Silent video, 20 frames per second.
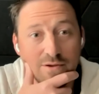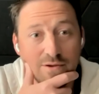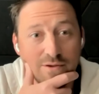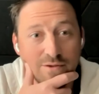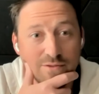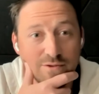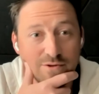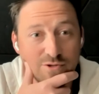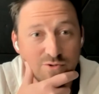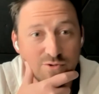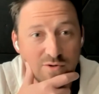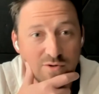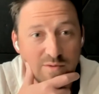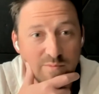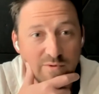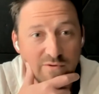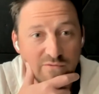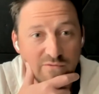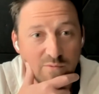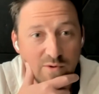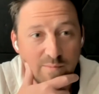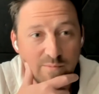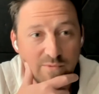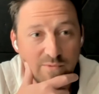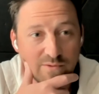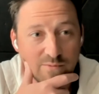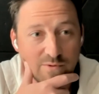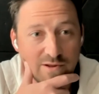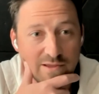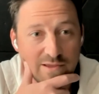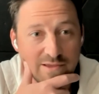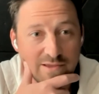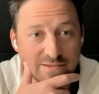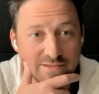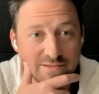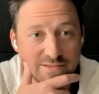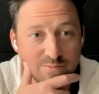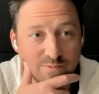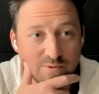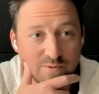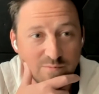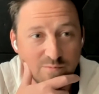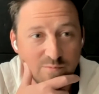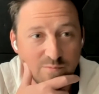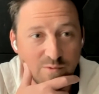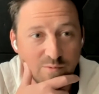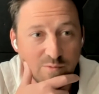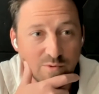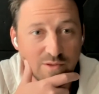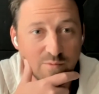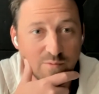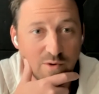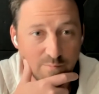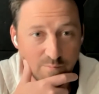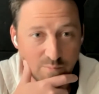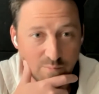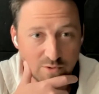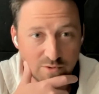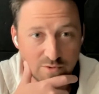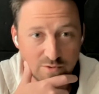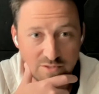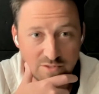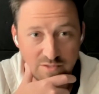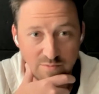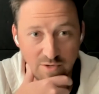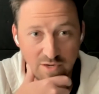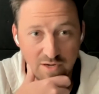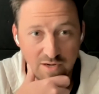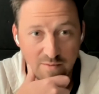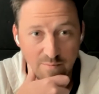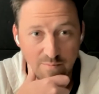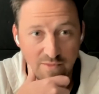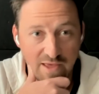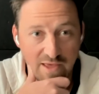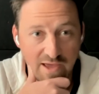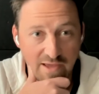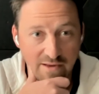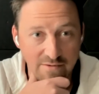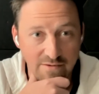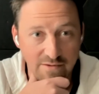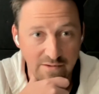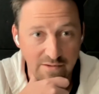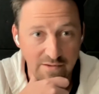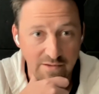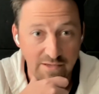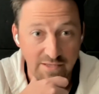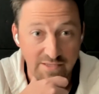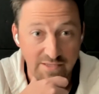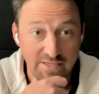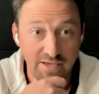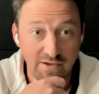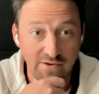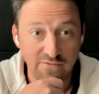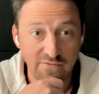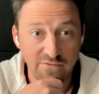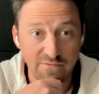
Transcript: the dream of Web3 is. We really want Bildr to become that itself.